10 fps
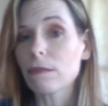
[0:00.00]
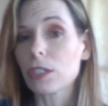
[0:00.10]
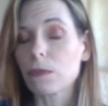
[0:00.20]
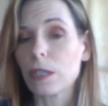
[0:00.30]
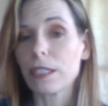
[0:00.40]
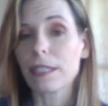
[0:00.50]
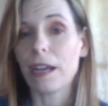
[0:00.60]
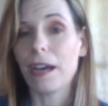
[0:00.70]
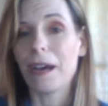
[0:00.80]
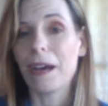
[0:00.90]
which was
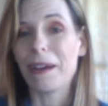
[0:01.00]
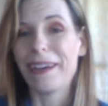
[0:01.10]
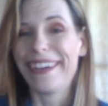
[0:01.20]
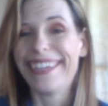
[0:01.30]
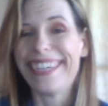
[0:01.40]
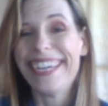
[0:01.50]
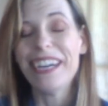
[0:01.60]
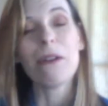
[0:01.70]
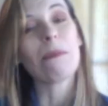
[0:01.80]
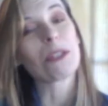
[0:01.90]

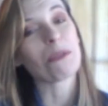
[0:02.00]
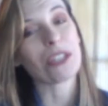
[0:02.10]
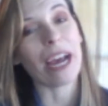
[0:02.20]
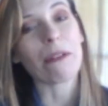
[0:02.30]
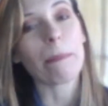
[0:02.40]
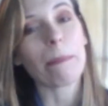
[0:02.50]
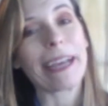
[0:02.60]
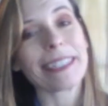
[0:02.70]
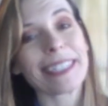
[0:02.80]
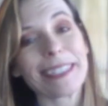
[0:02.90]
Tyra
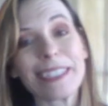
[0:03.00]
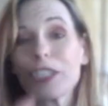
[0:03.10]
Banks'